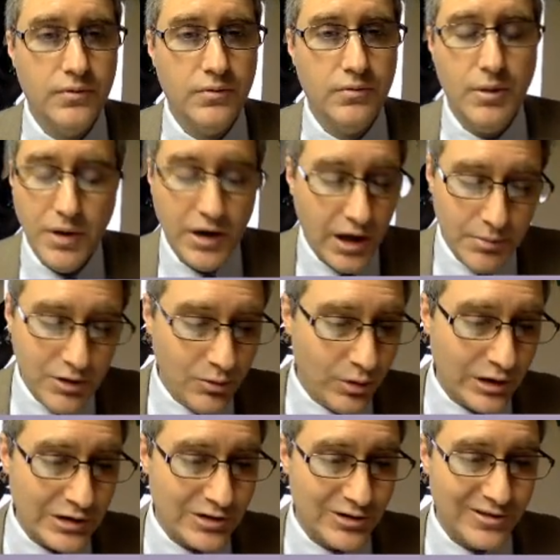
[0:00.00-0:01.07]
We may not be
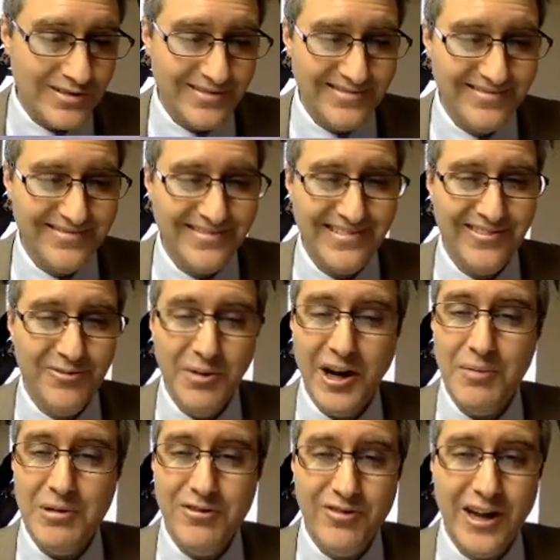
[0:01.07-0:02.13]
rich, we may
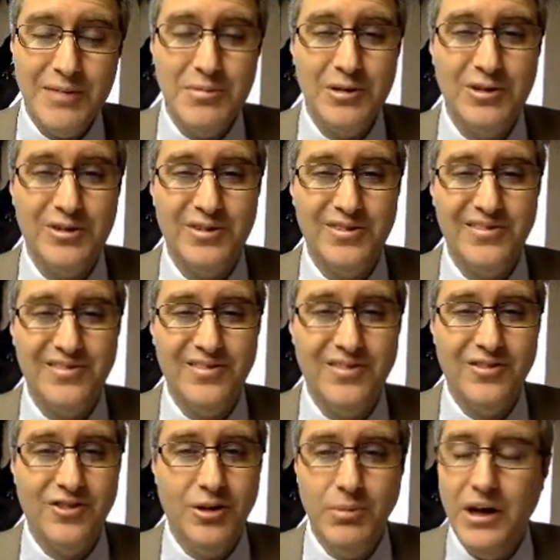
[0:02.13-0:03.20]
not be famous,
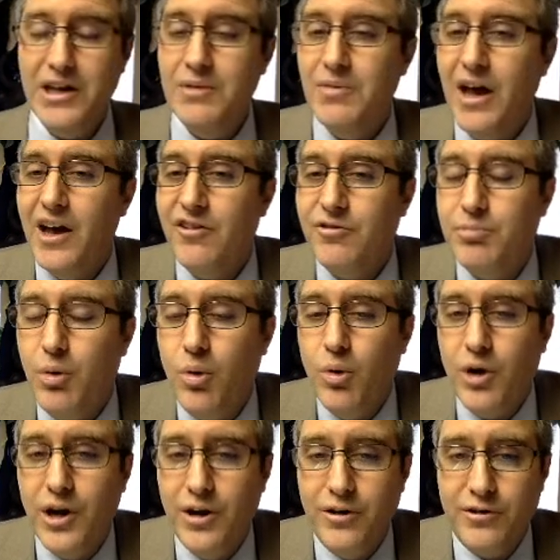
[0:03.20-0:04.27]
we may even have poor
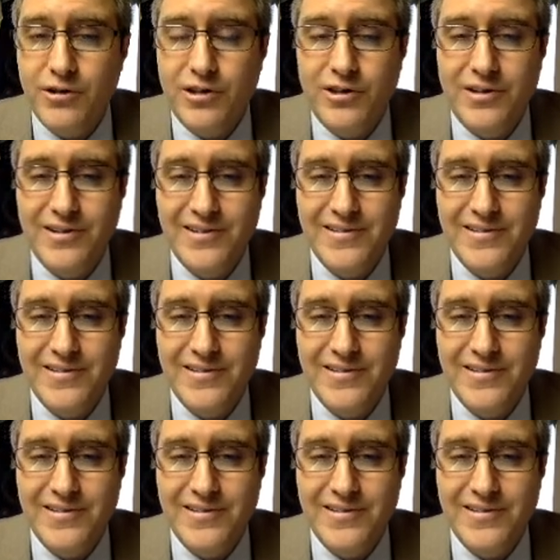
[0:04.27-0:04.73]
health,